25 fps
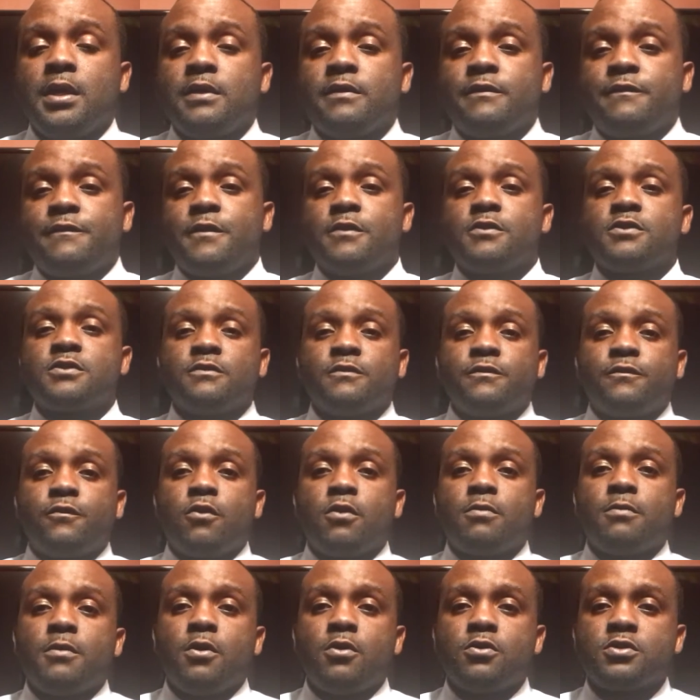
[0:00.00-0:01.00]
First and
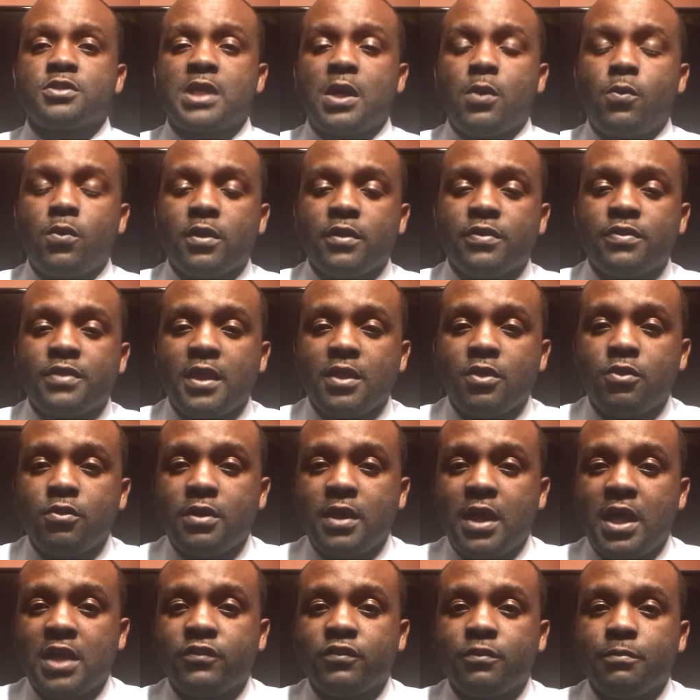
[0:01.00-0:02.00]
foremost, I want to thank you
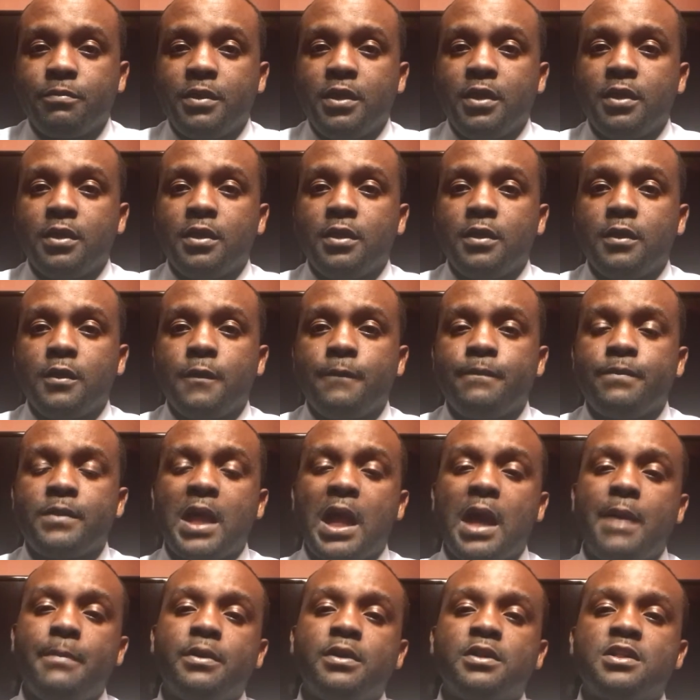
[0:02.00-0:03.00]
guys for being here.
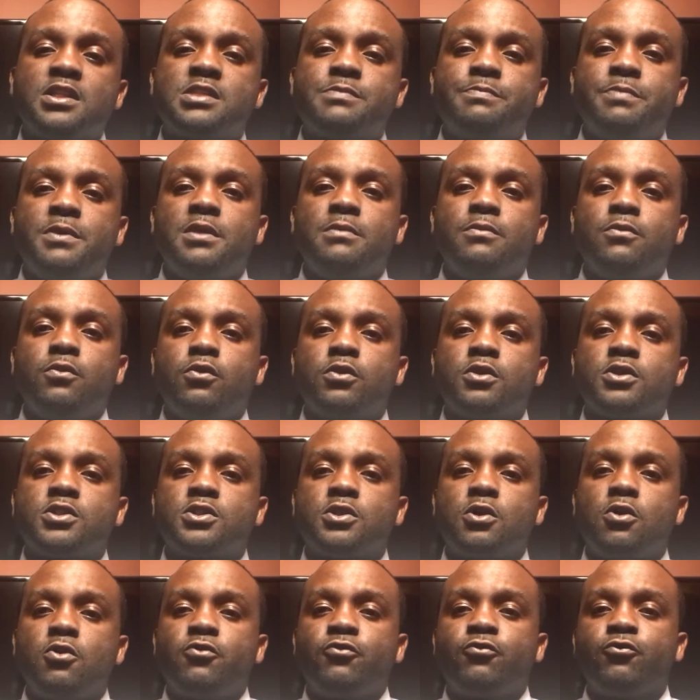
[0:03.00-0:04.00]
I'm going to speak more
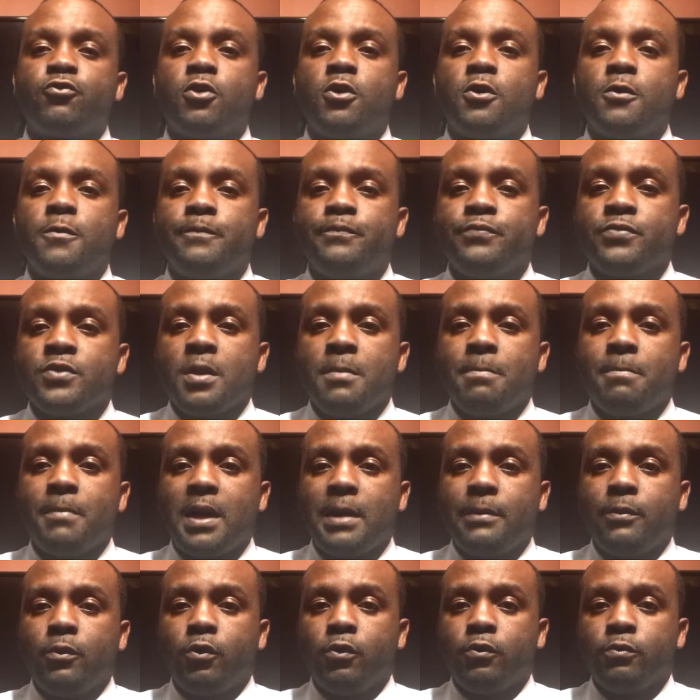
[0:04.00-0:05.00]
so from
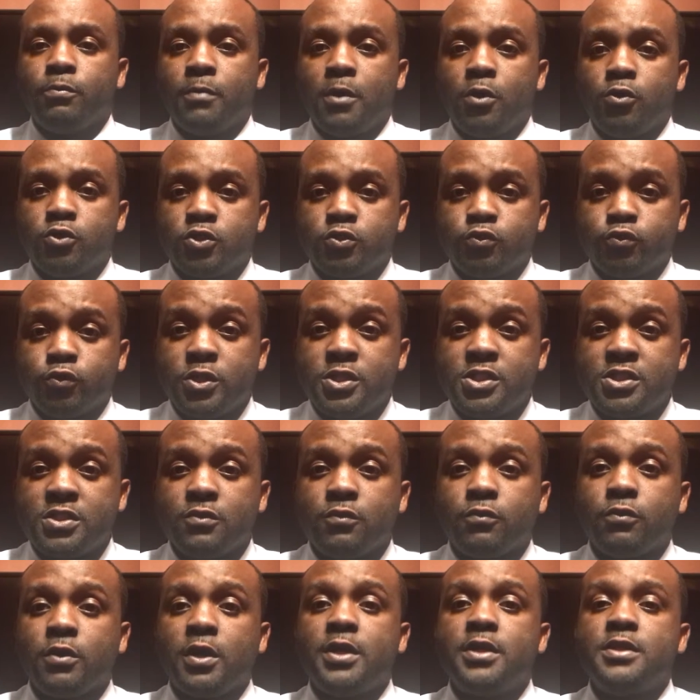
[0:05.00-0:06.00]
my most
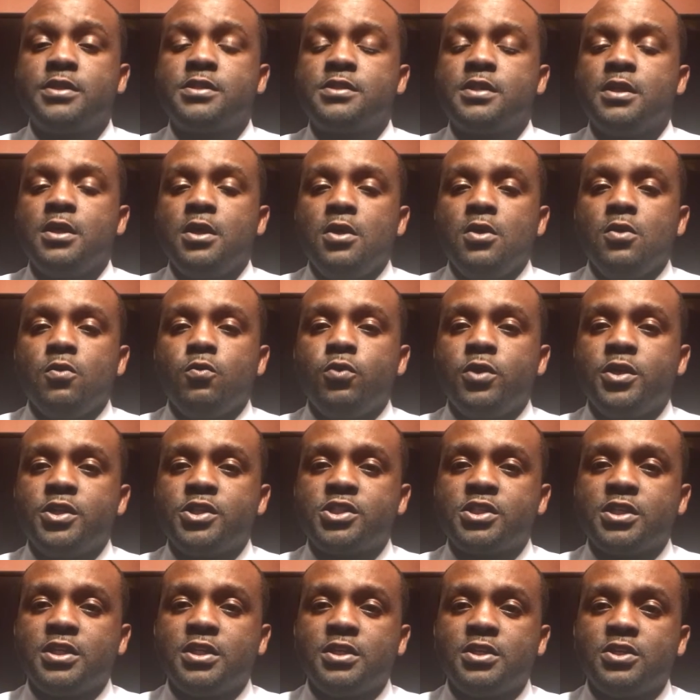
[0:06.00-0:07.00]
recent race,
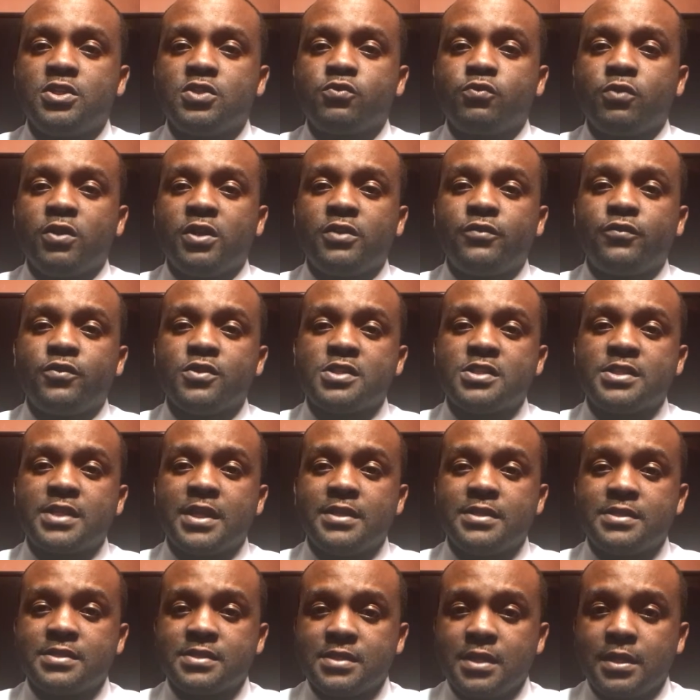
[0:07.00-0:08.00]
which is running for
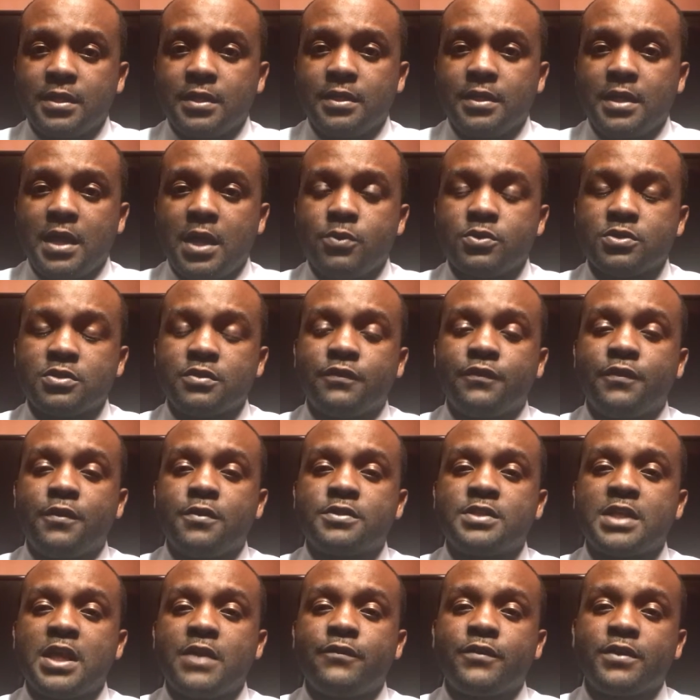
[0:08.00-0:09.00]
state senate. I was the
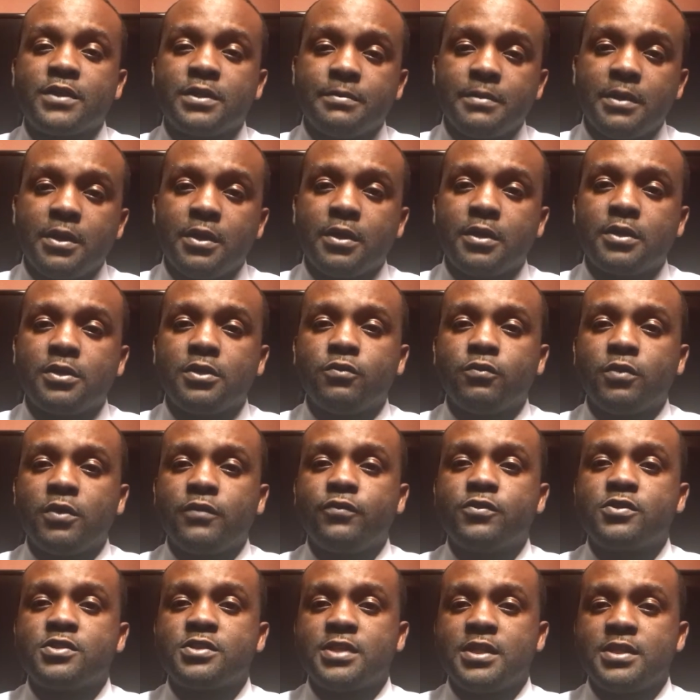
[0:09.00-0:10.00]
first African American to run
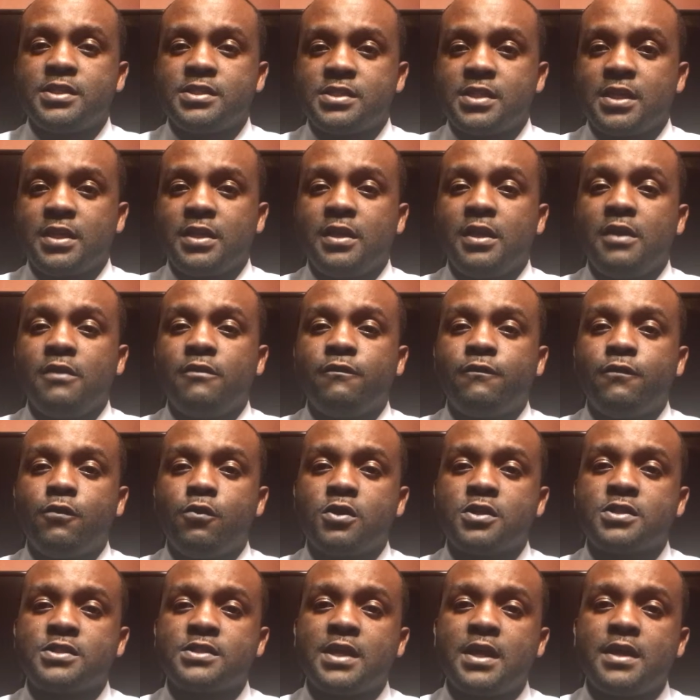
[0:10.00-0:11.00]
for state senate in
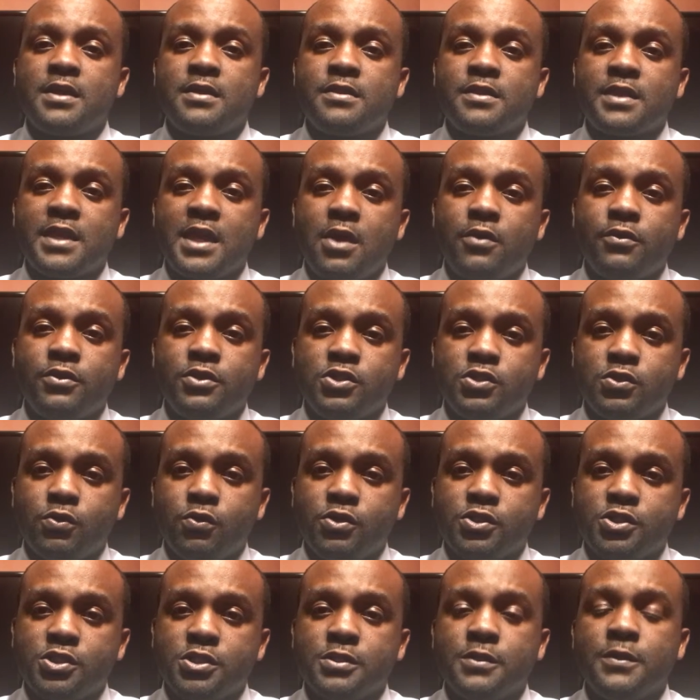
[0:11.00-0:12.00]
Forsyth County,
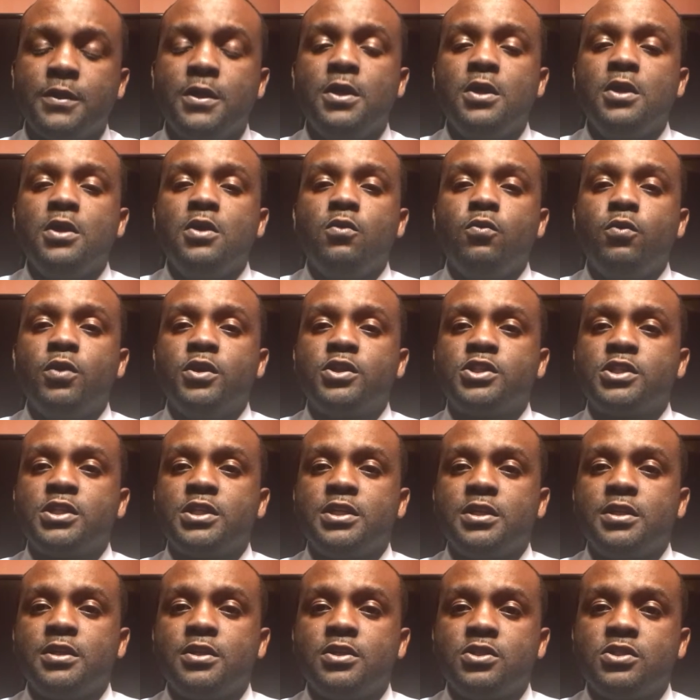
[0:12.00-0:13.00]
Georgia, which
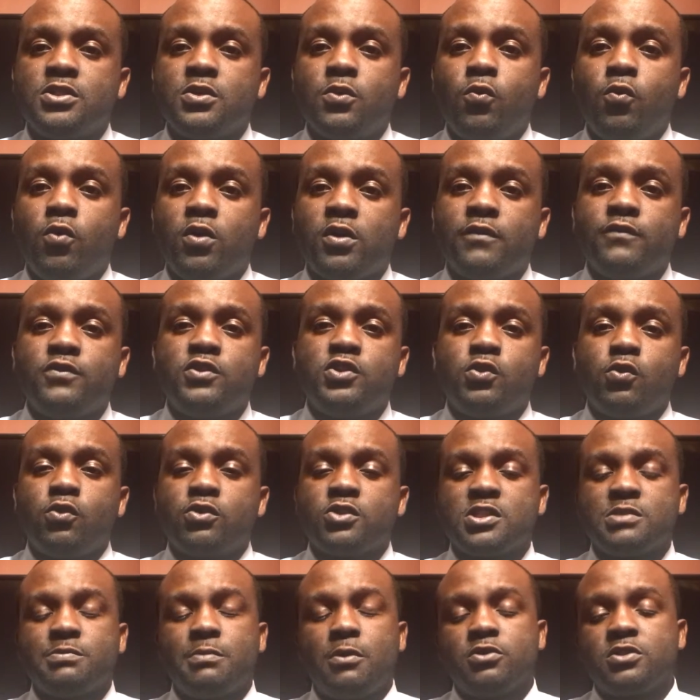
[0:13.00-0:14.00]
is one of
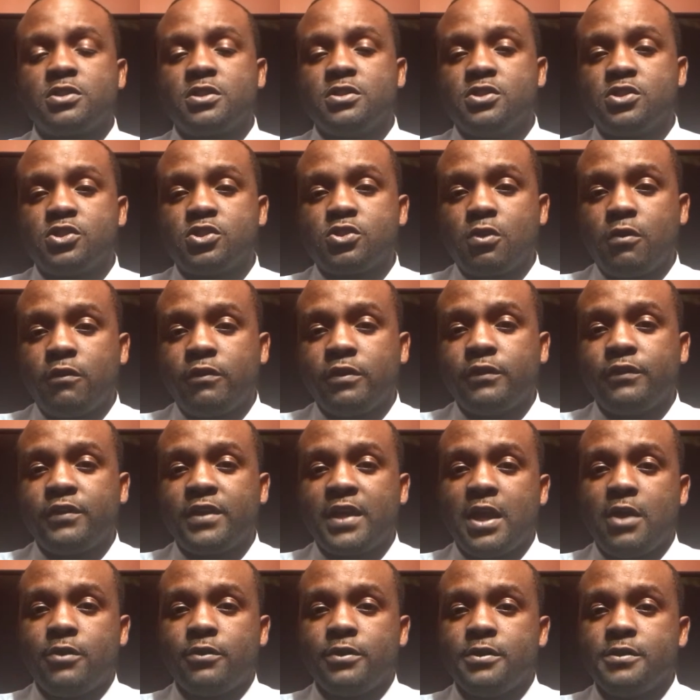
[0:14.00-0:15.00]
Georgia's most conservative
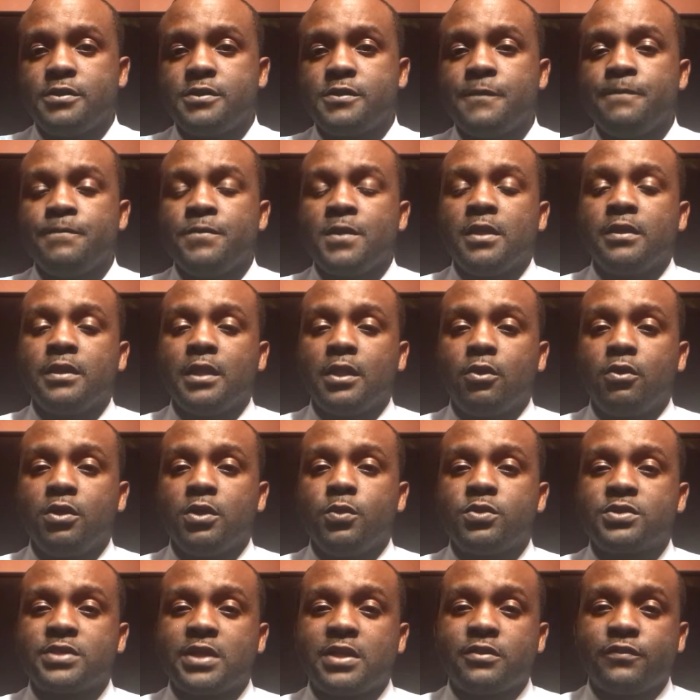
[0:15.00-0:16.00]
counties. Not only
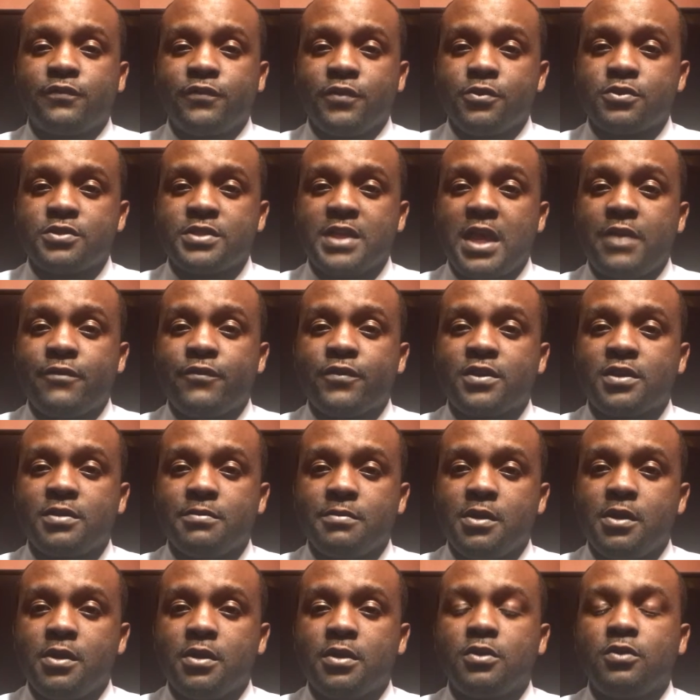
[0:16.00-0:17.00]
was I the first African
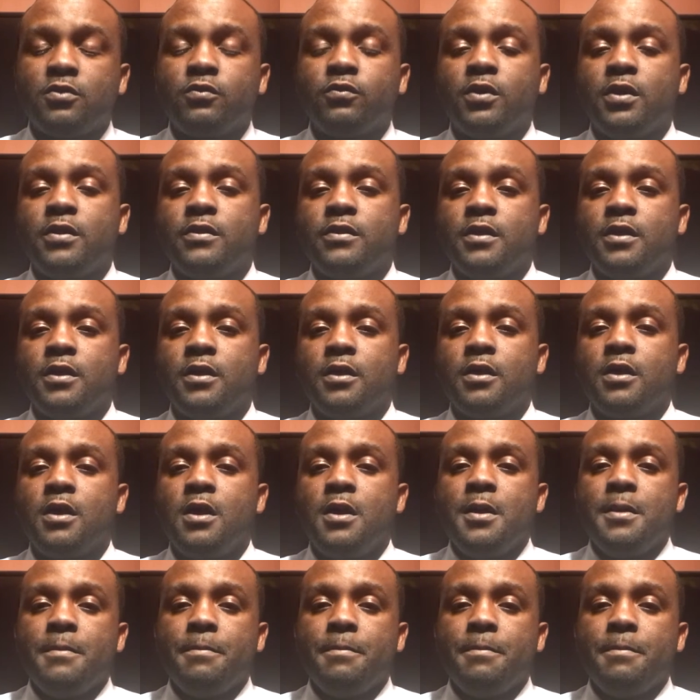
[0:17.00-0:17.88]
American to run there,